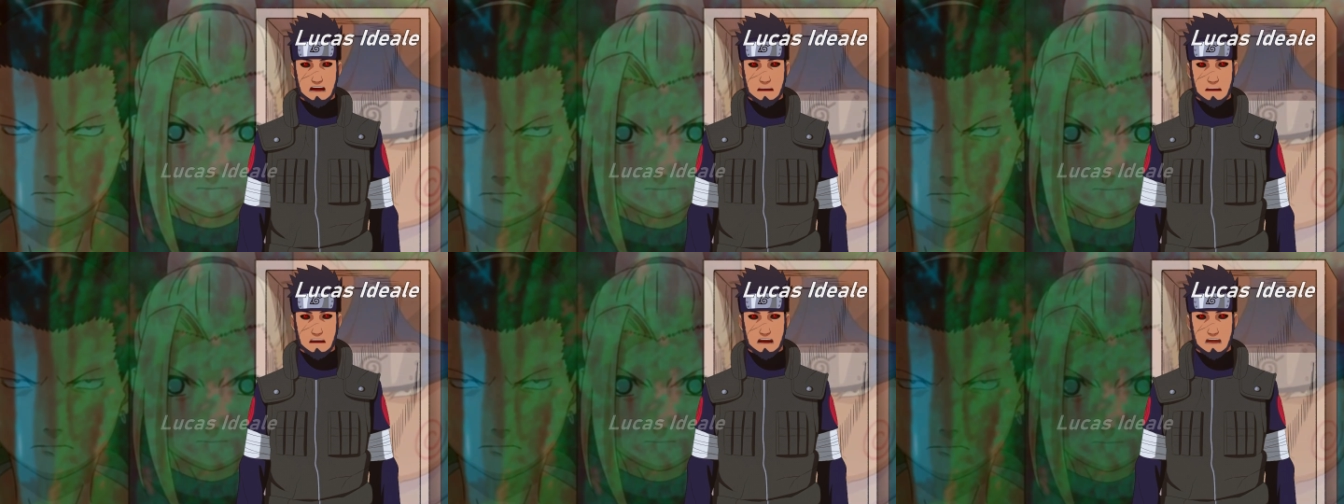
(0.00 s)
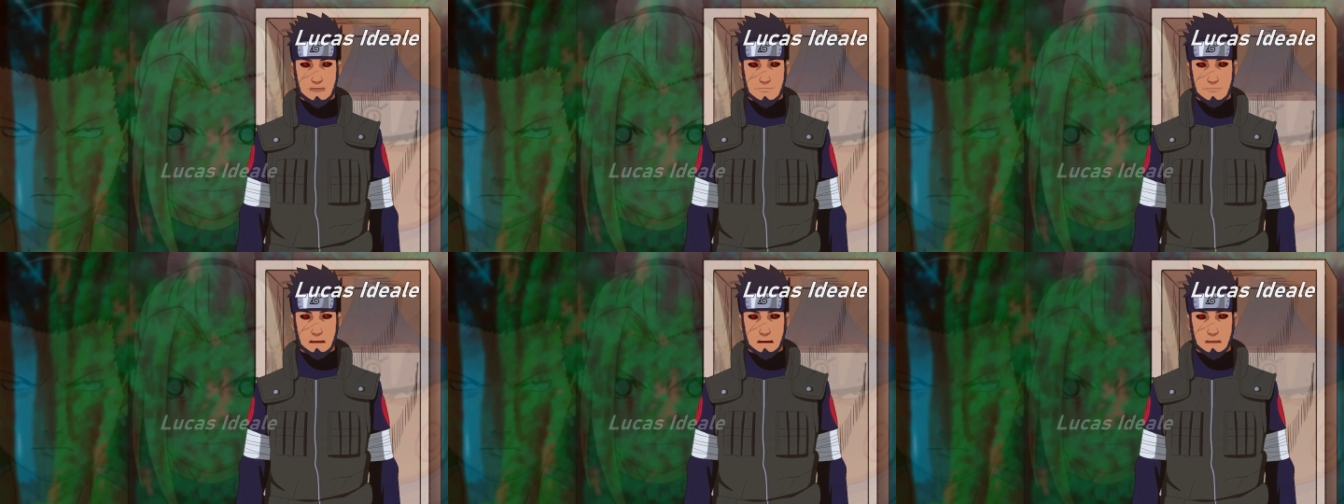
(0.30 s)

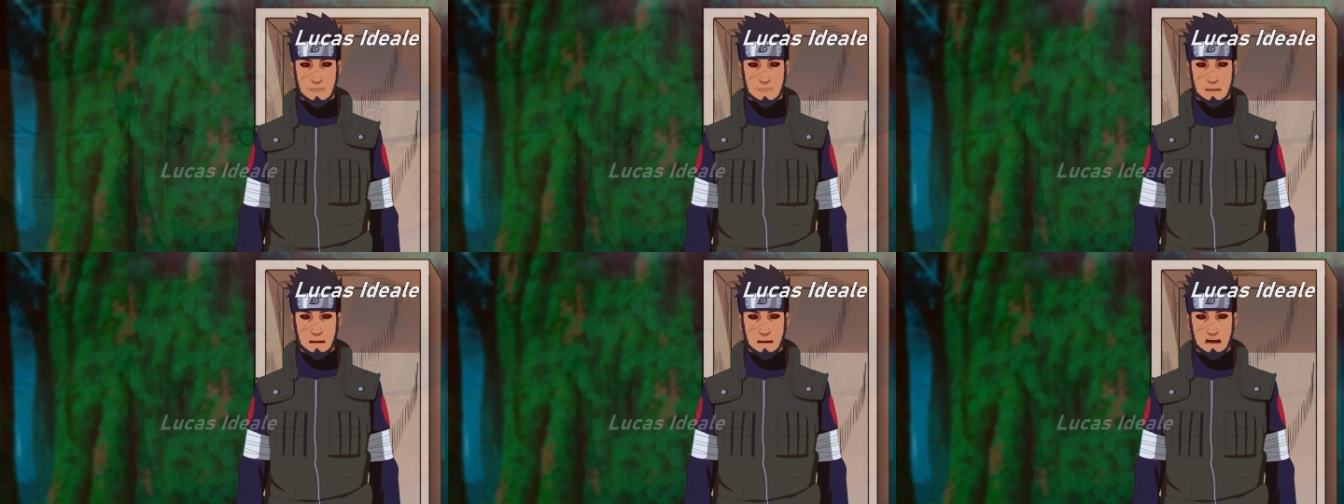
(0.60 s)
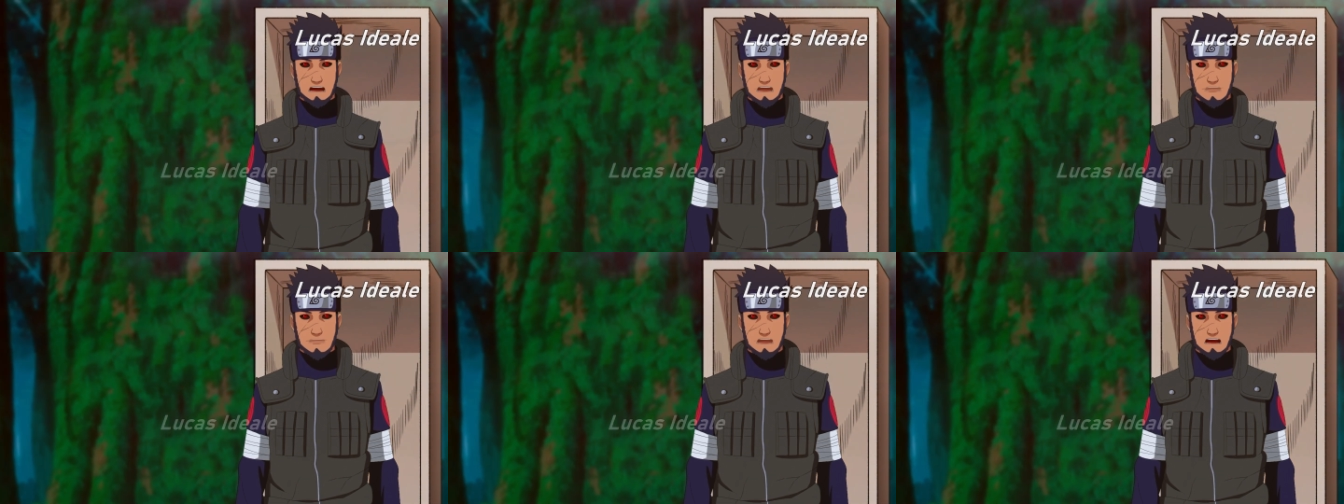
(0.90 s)
You got
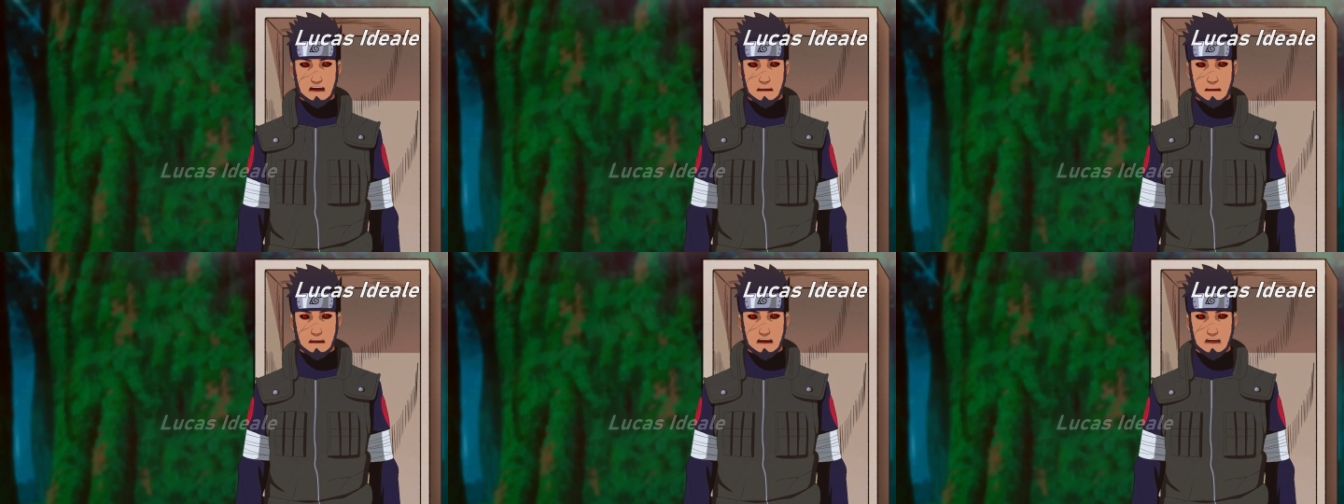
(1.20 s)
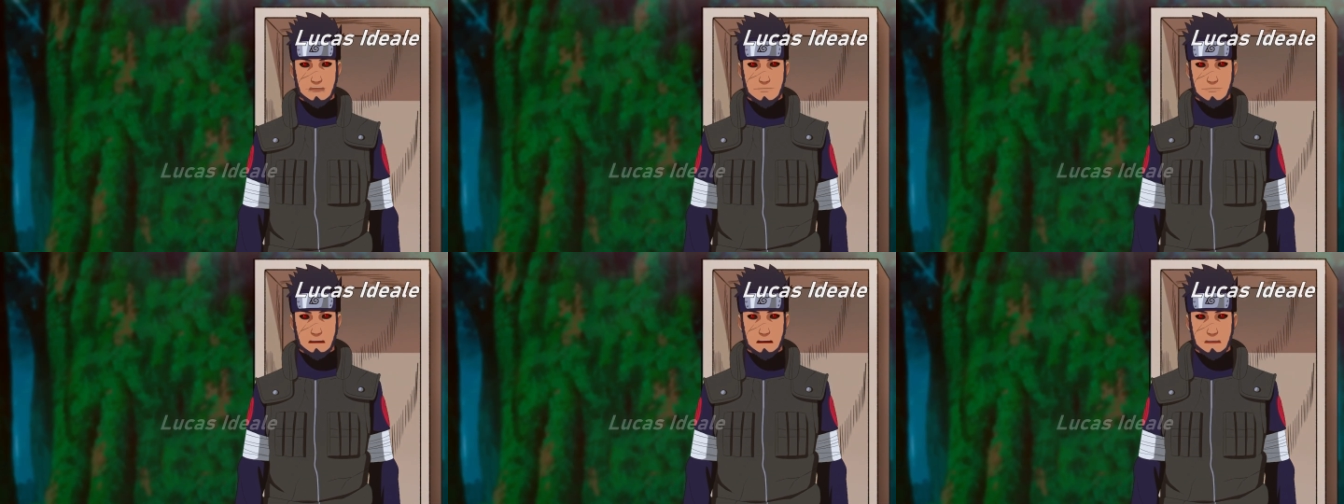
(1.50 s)

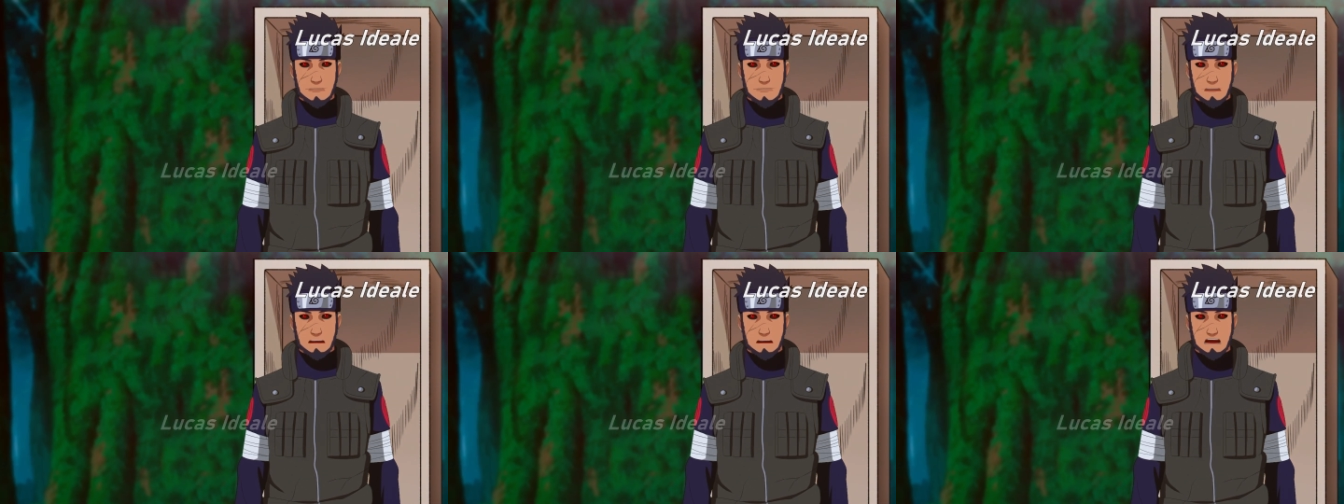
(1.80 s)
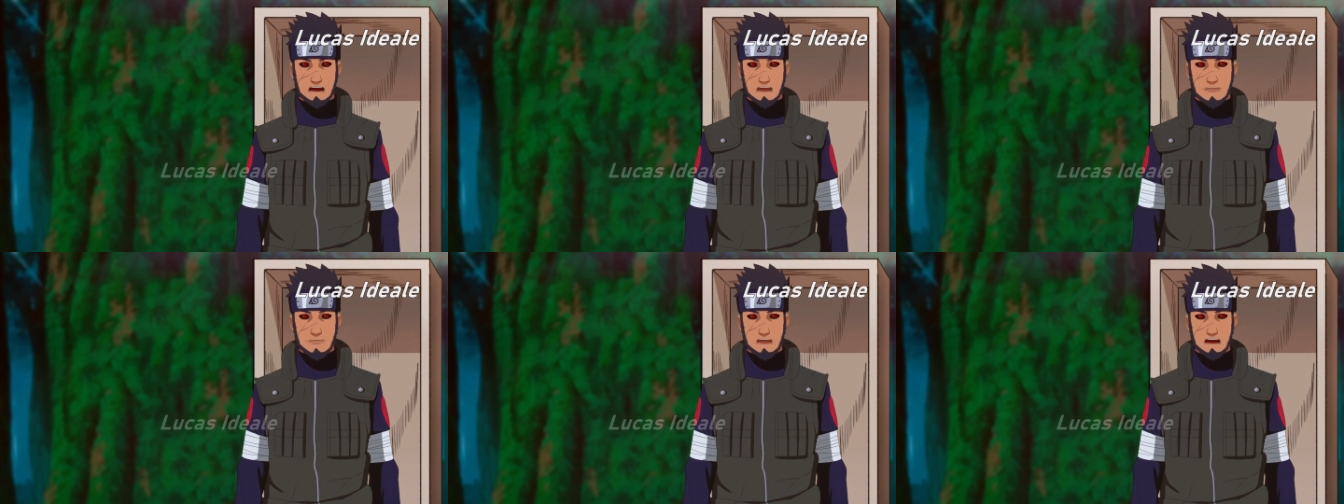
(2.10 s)
beard and looking
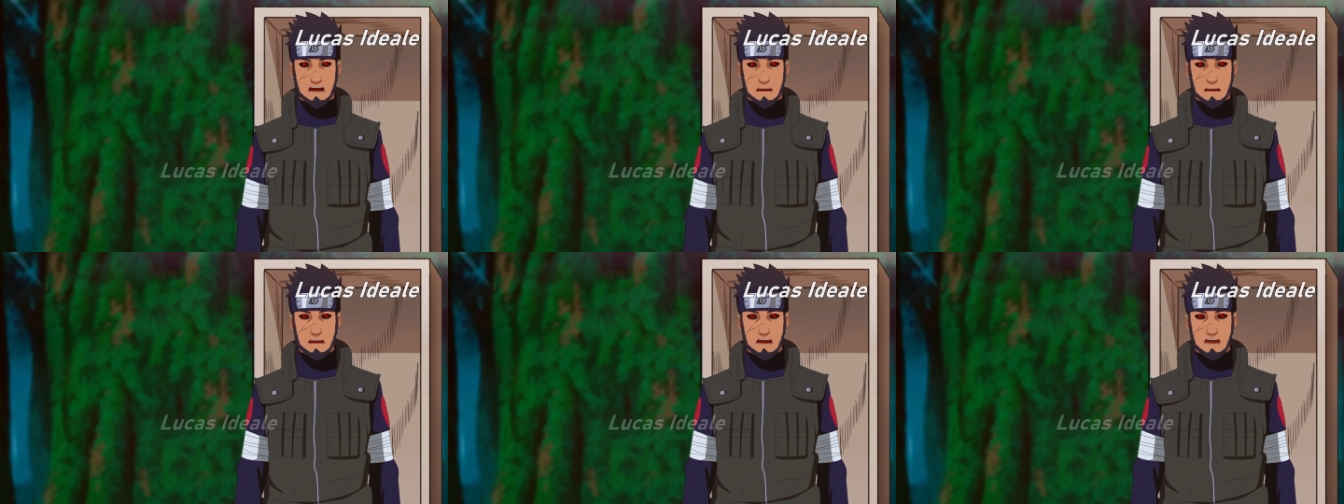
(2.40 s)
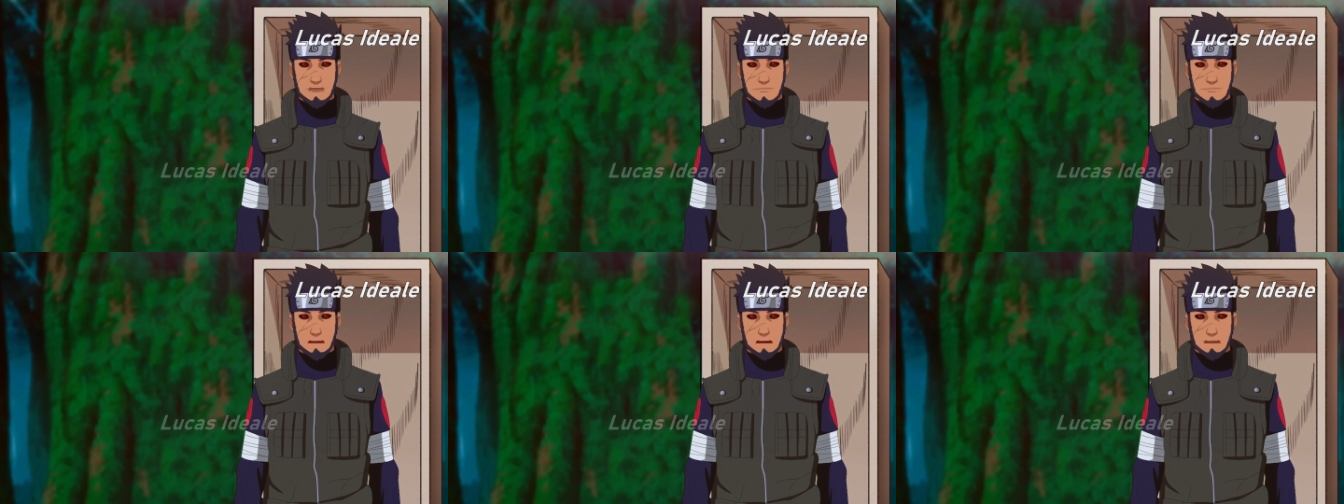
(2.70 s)
more
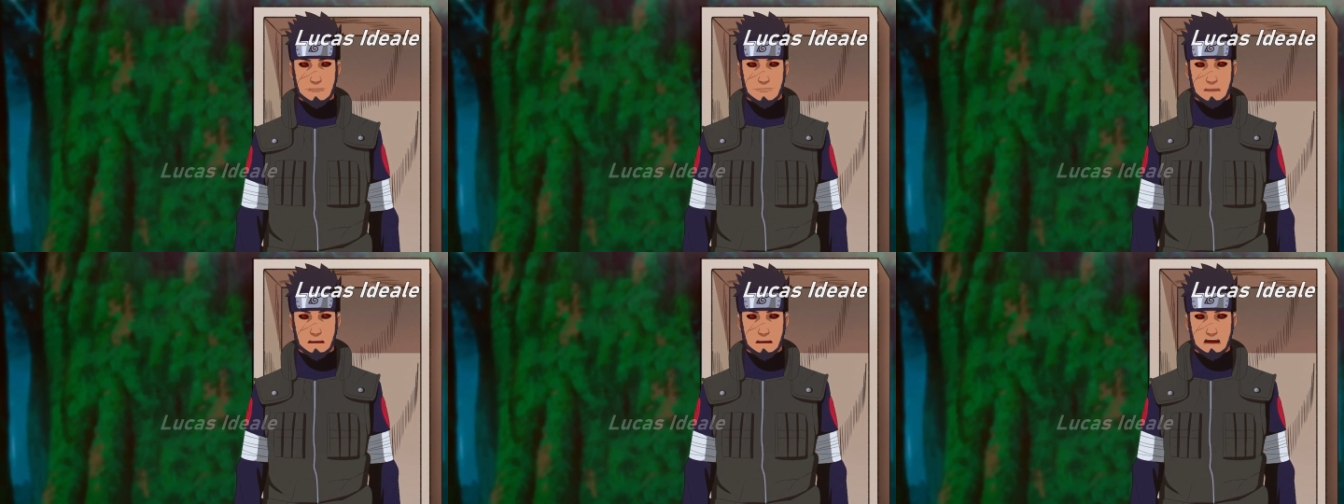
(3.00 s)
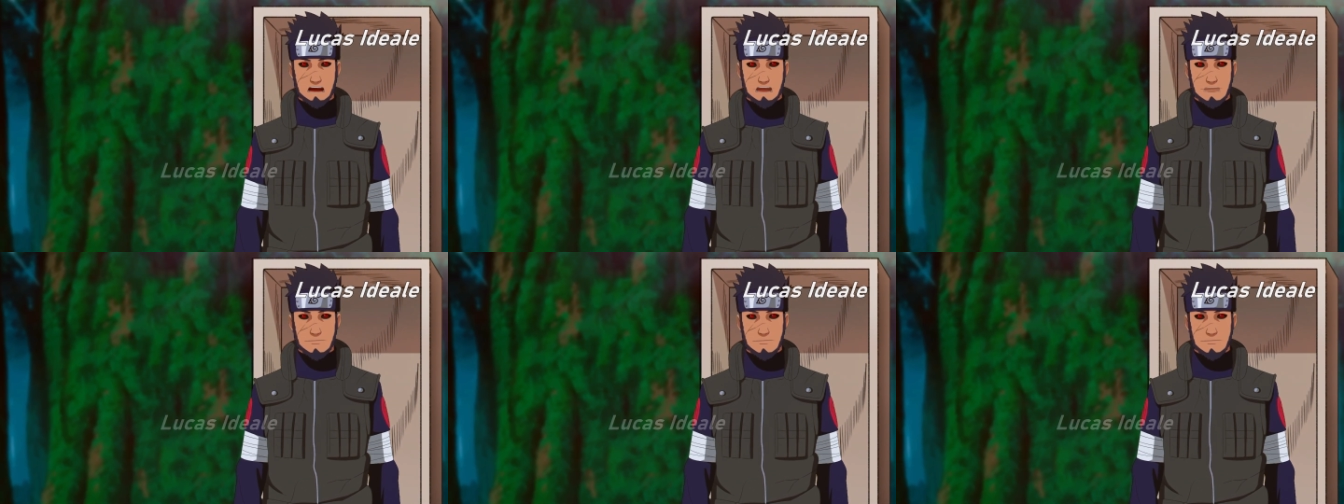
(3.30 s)
serious than
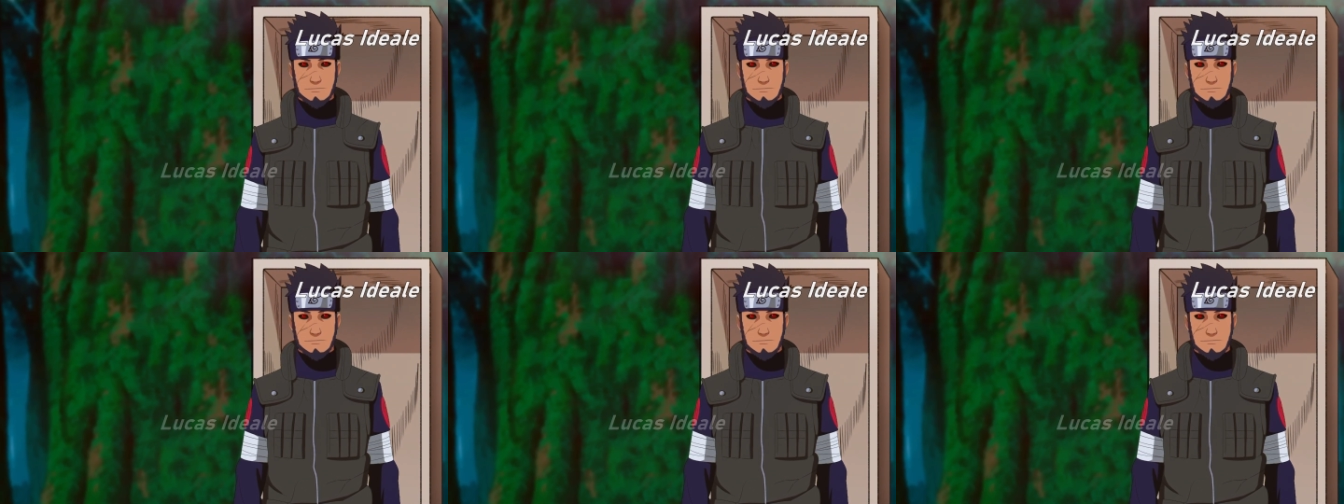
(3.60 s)
ever.